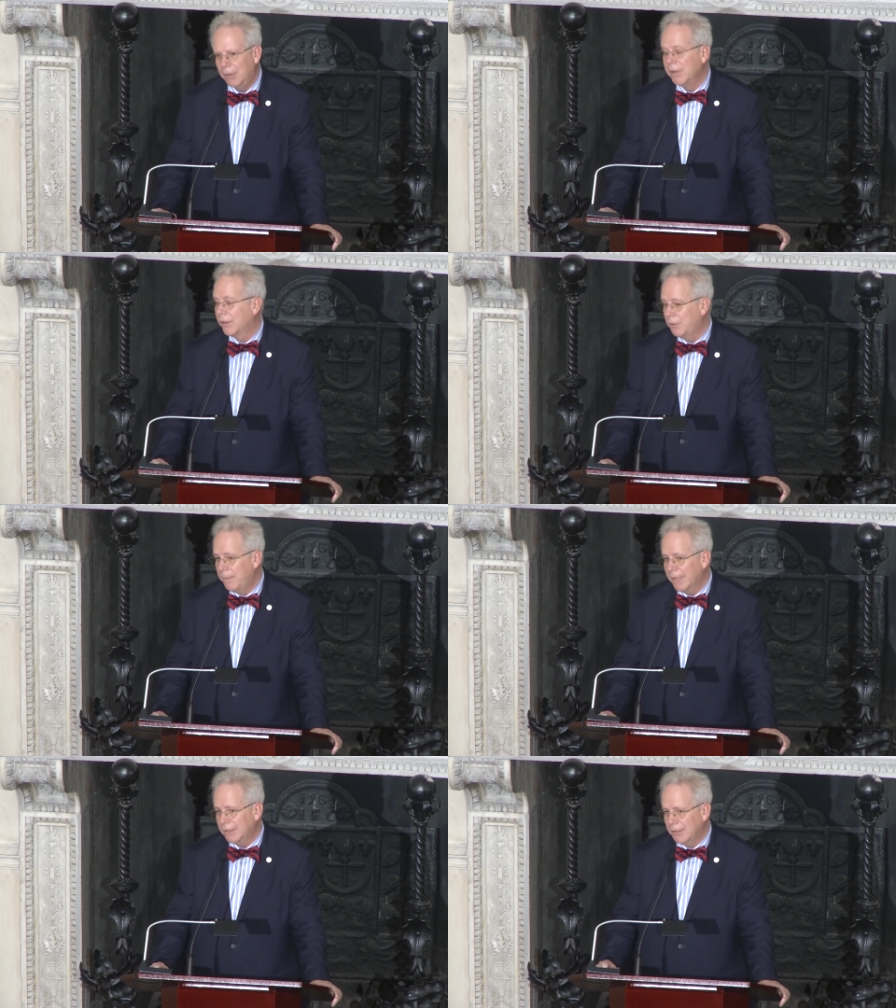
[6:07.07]
but
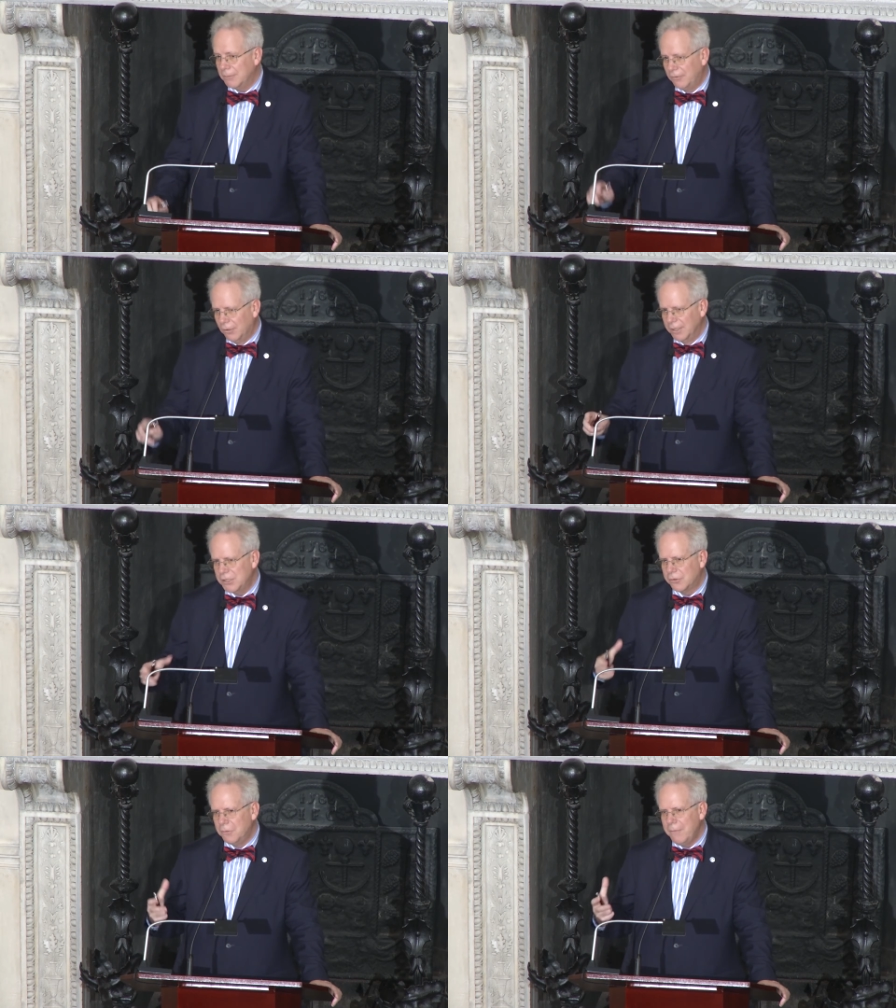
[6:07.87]
expected them fully
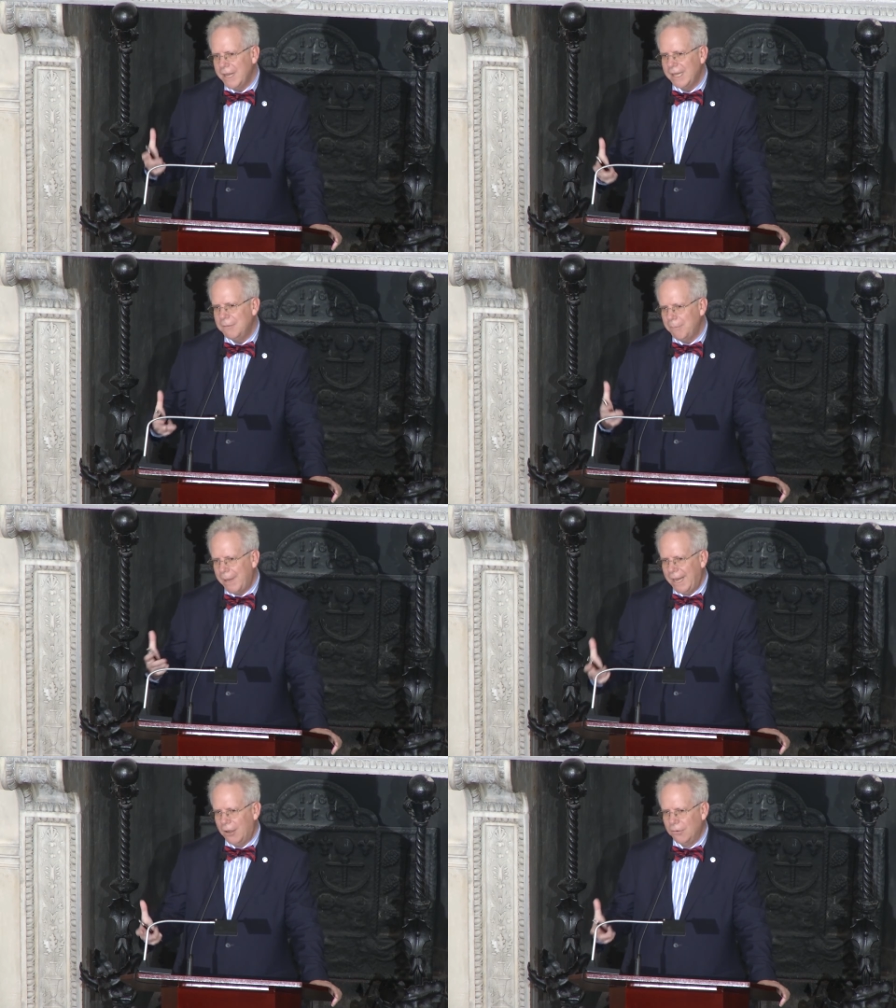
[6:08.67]
to remain
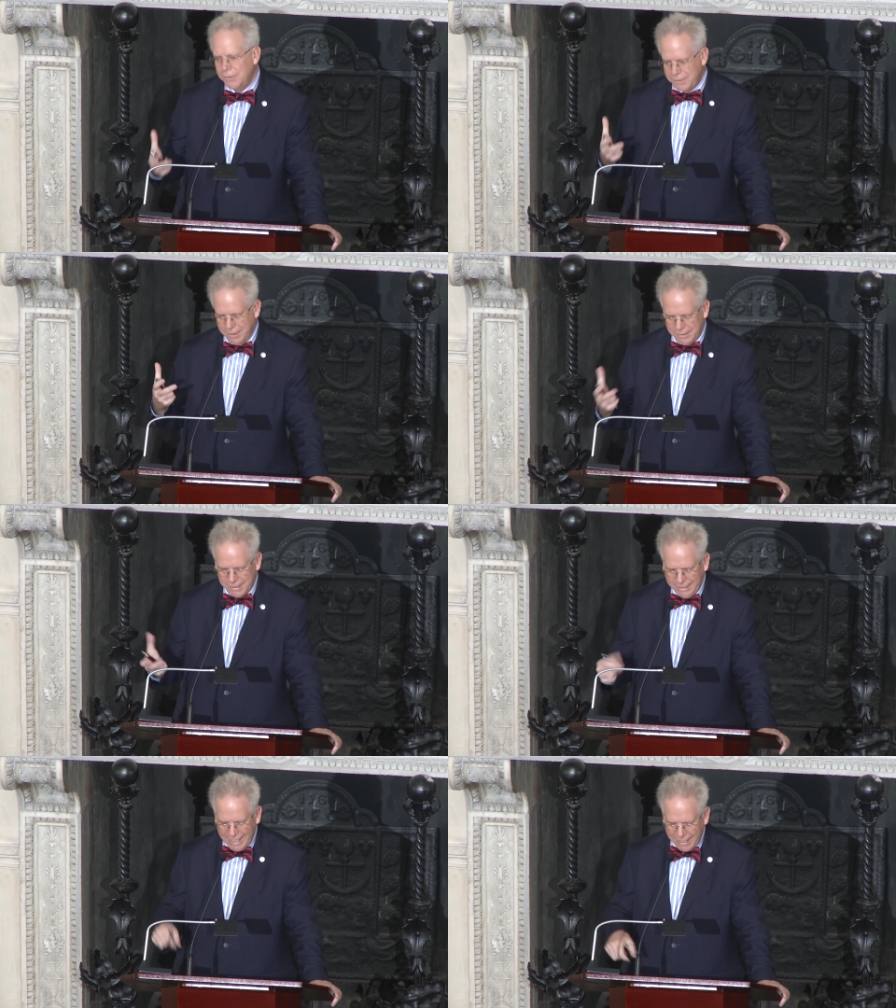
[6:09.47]
bound
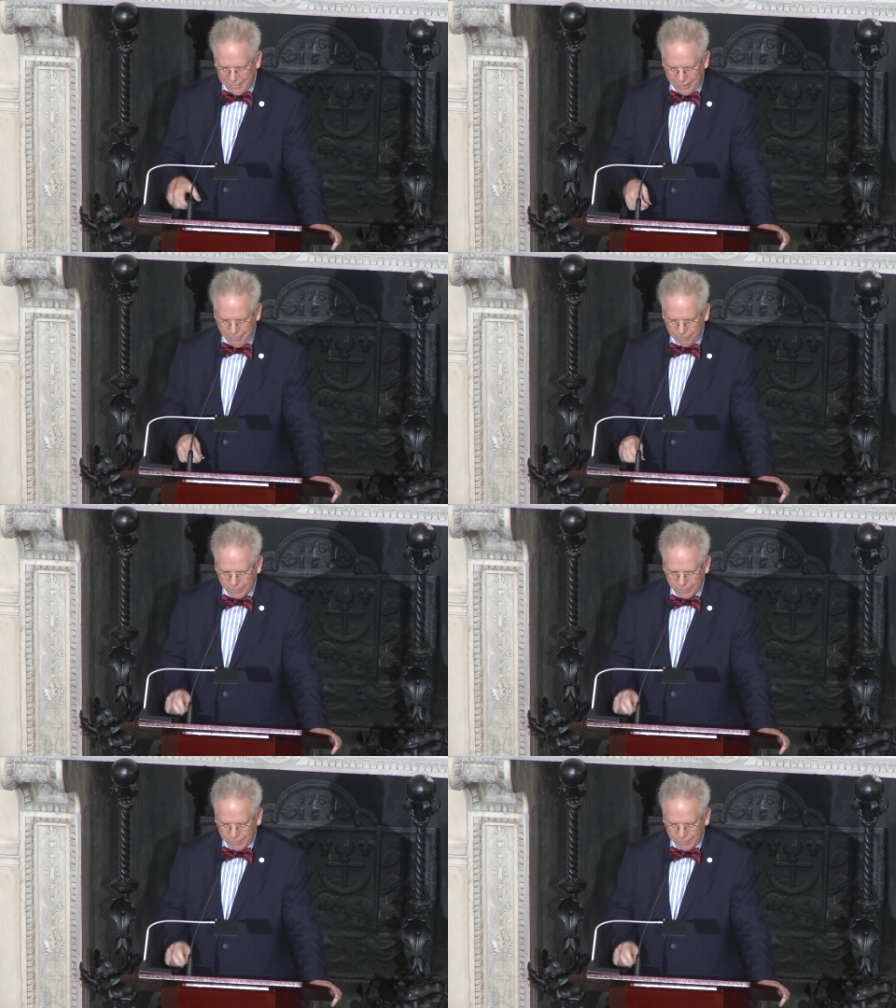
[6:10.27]
together.